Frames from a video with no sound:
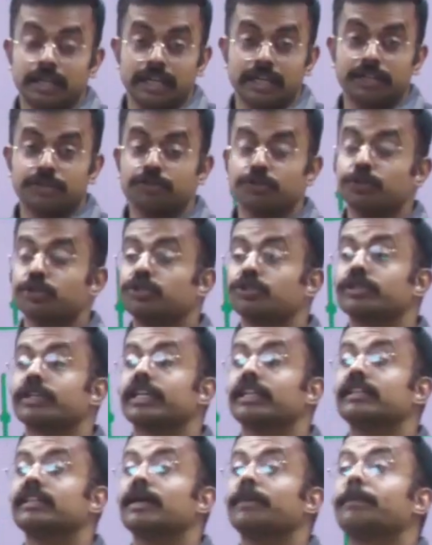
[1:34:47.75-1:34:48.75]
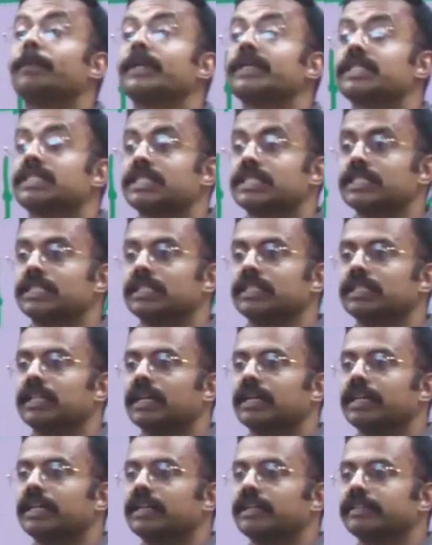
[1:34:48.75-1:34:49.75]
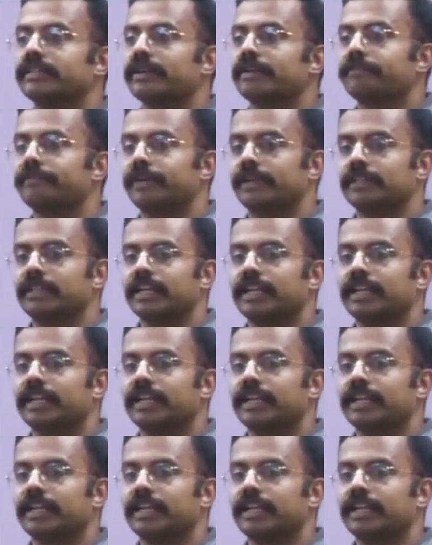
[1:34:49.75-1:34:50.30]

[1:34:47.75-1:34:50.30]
It is used to kill the pests in the agriculture field.